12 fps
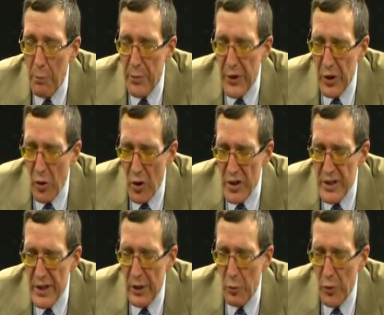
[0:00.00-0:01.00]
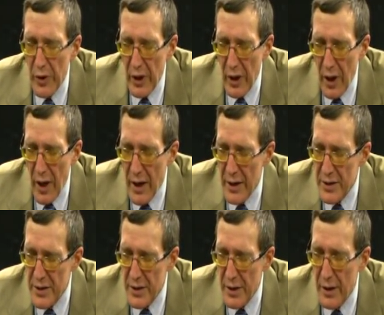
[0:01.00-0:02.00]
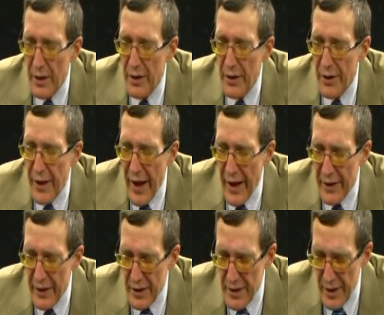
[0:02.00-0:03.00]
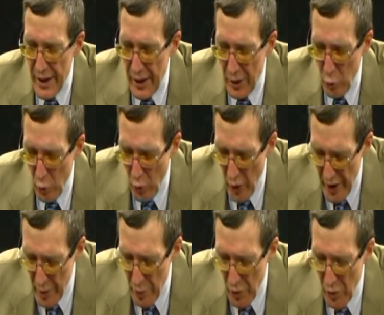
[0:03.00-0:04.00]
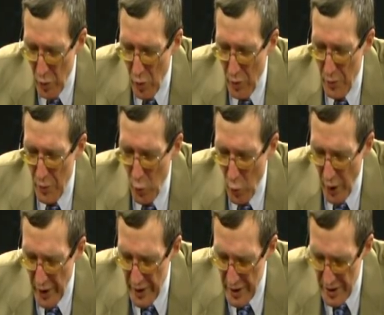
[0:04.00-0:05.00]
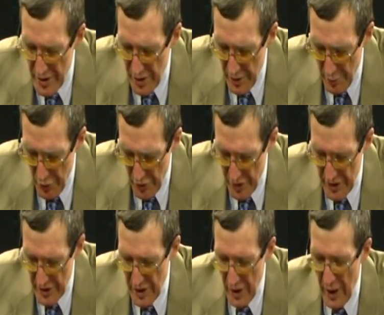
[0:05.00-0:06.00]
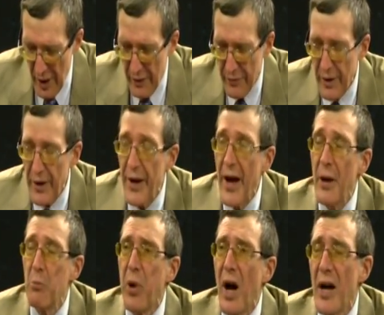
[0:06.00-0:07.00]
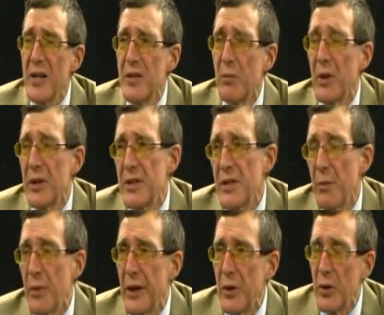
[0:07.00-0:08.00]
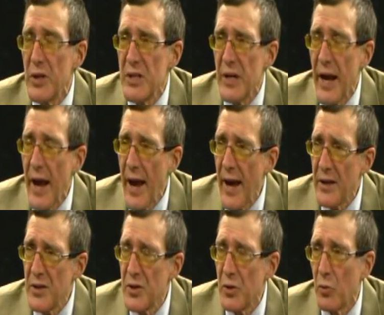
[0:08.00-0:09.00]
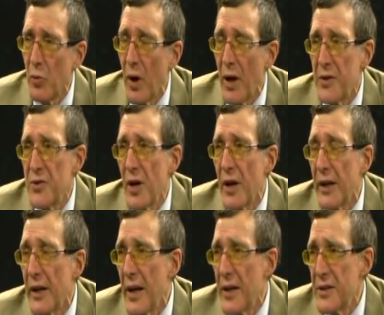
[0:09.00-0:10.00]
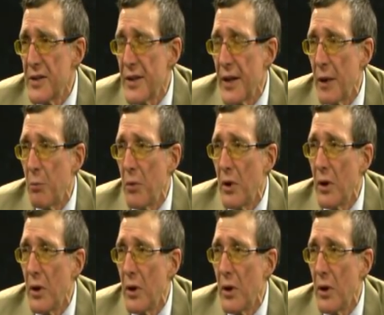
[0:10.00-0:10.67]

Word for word: because they realize that is a credible witness to the person's life, not possibly somebody who has an axe to grudge against them.